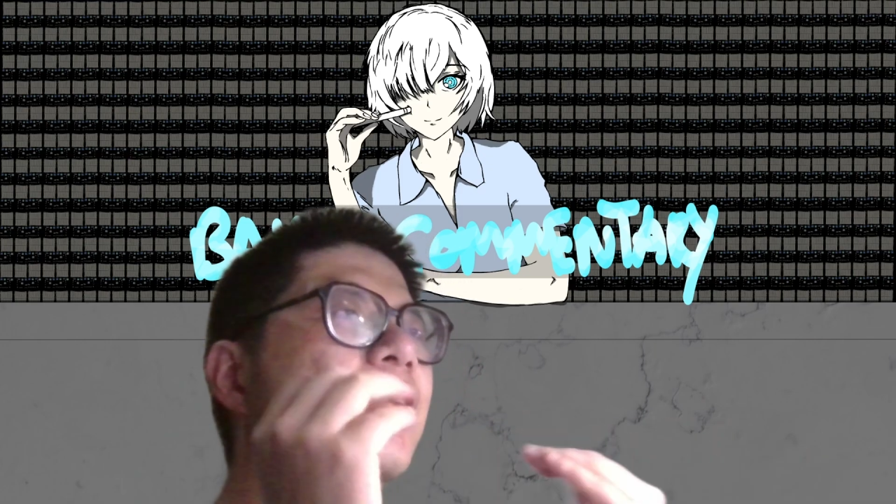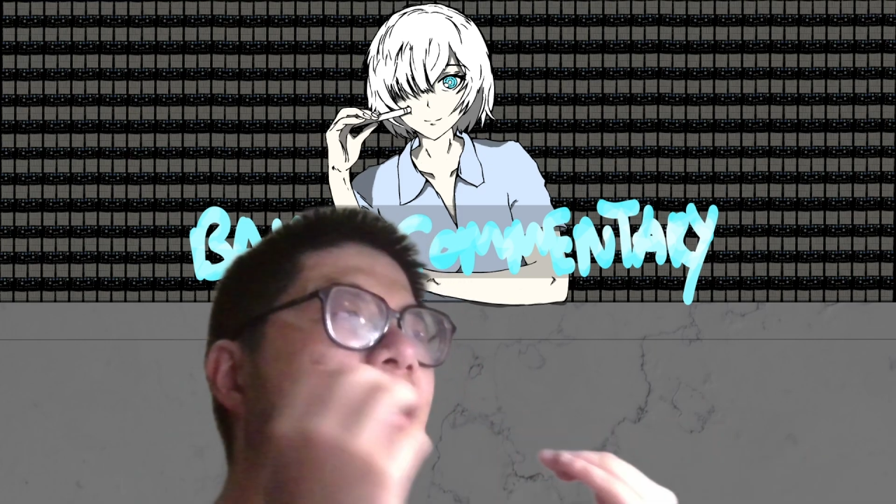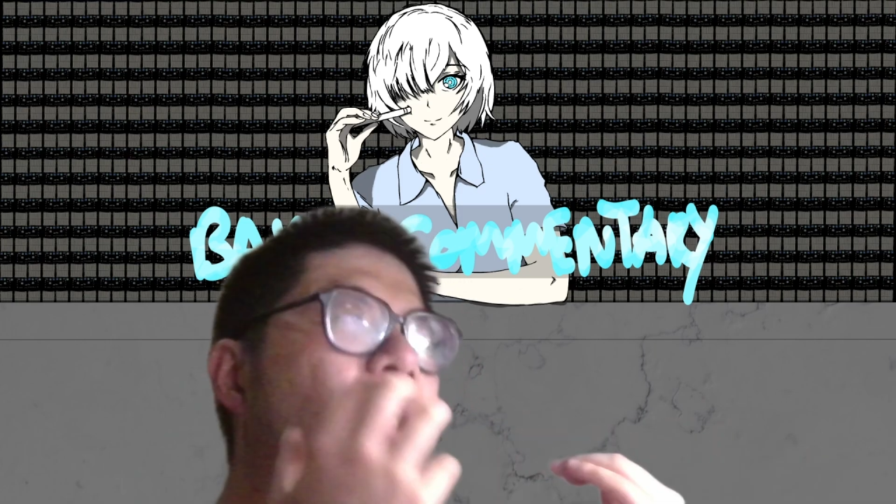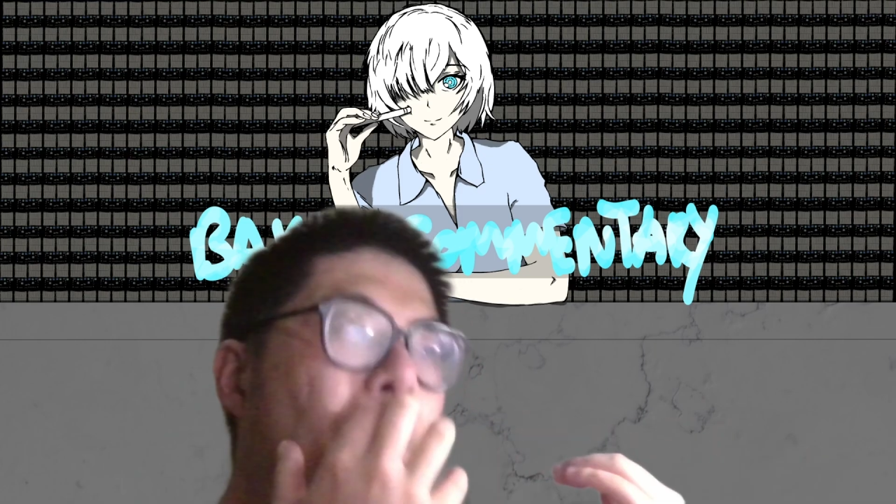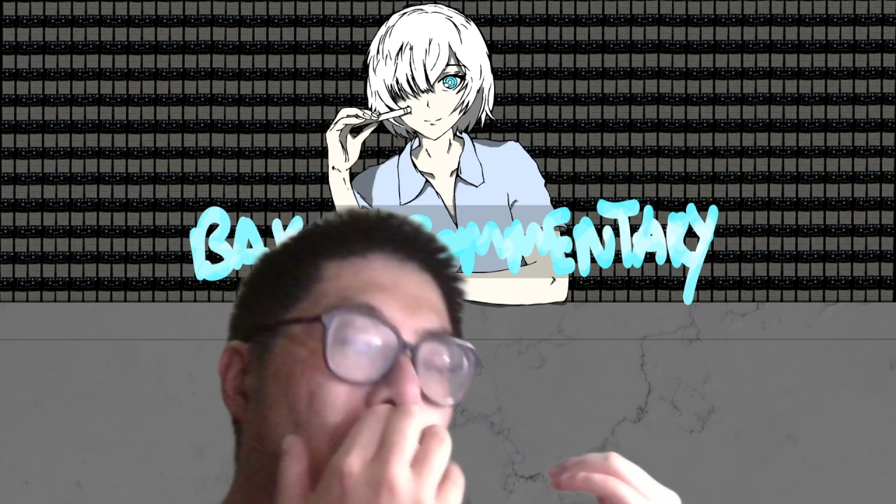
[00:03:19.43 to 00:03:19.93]

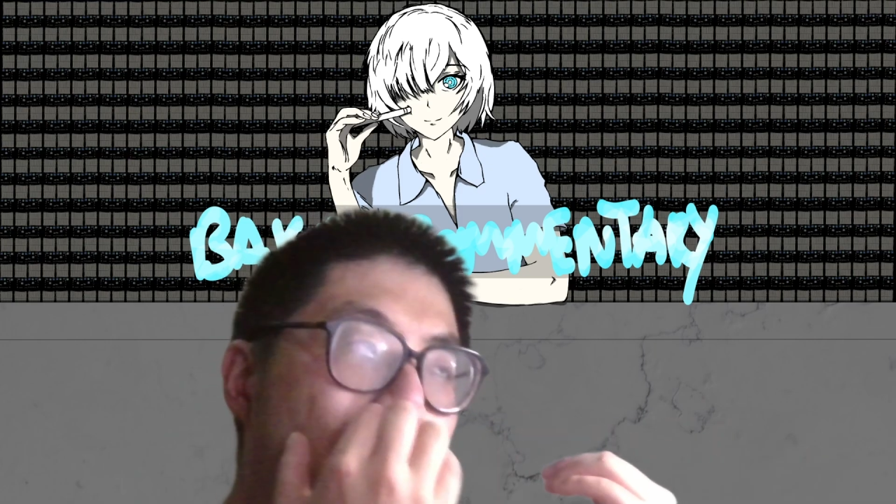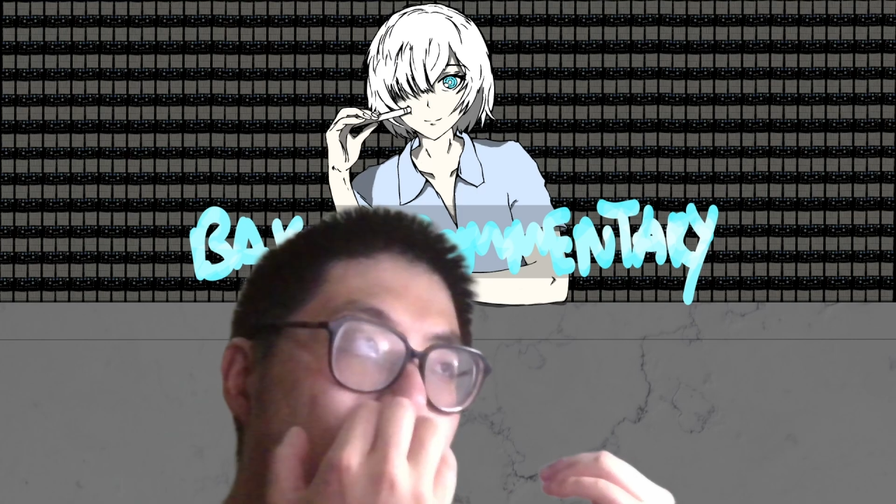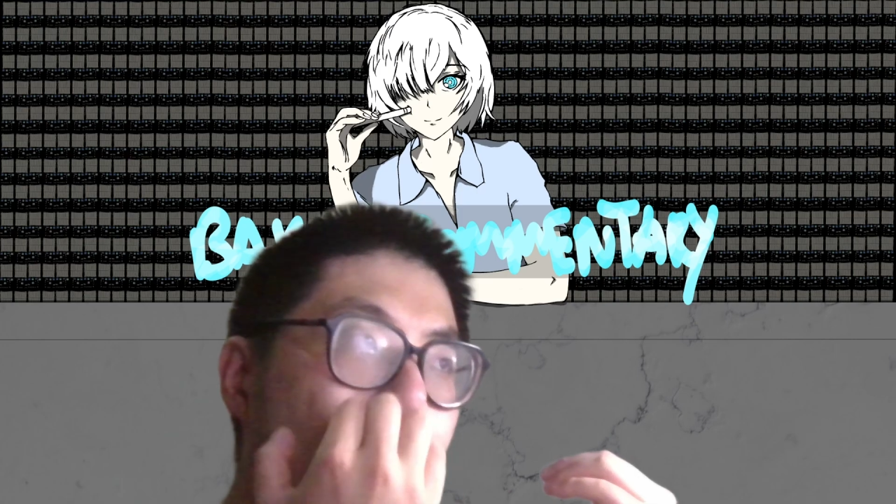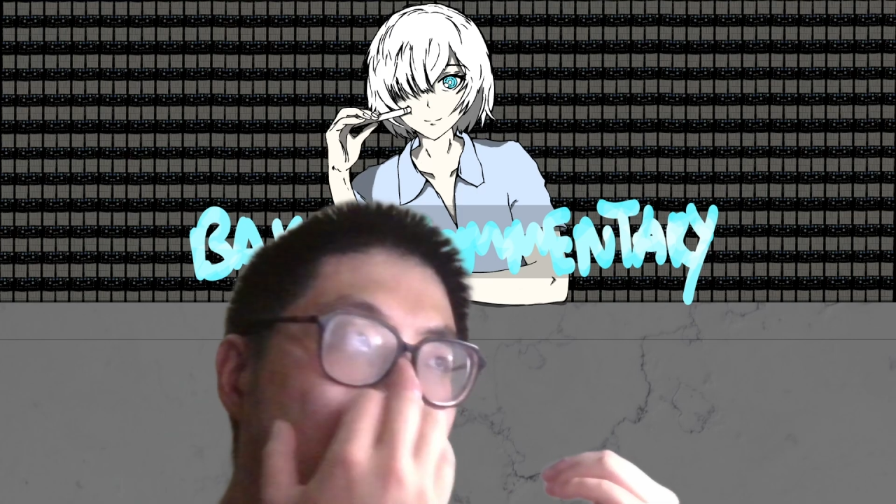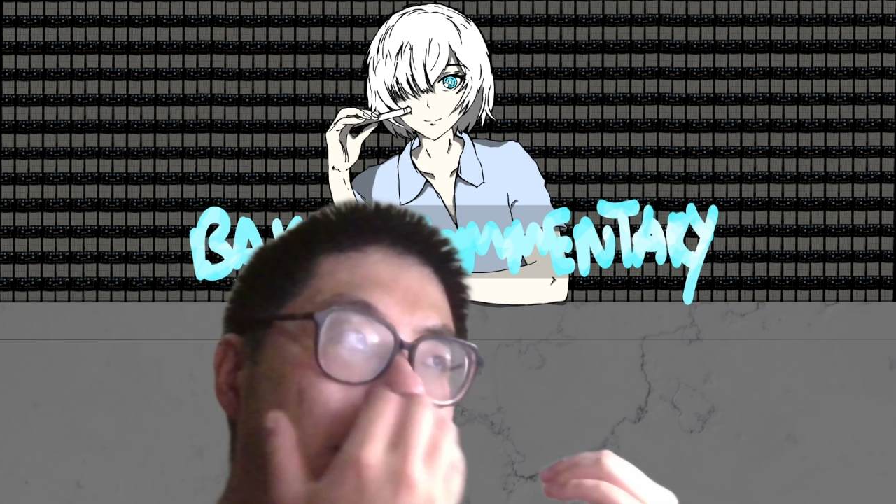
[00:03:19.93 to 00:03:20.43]
The
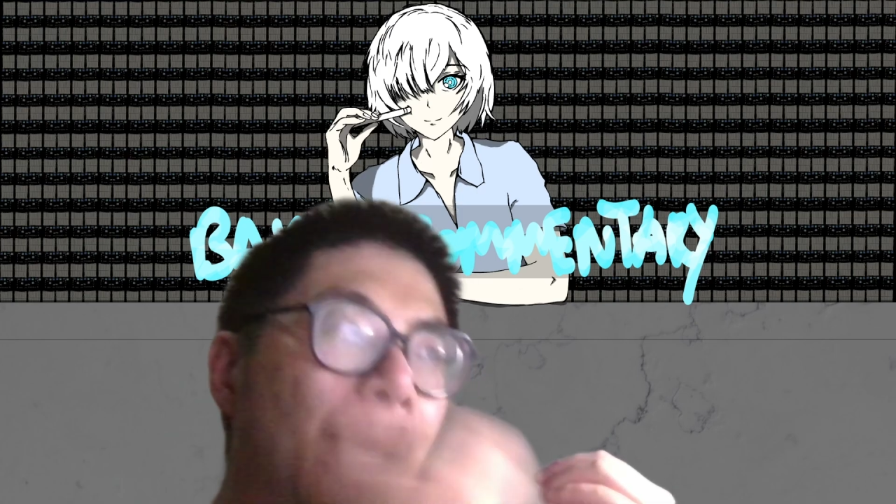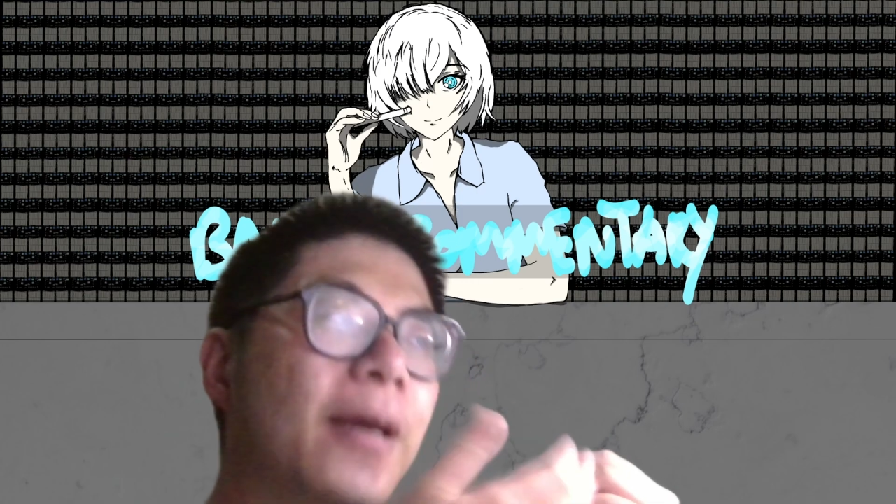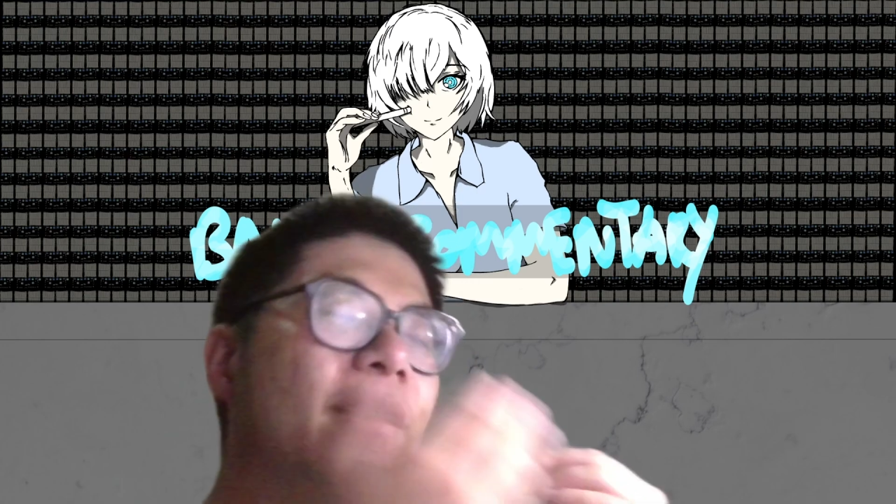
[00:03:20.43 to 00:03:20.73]
other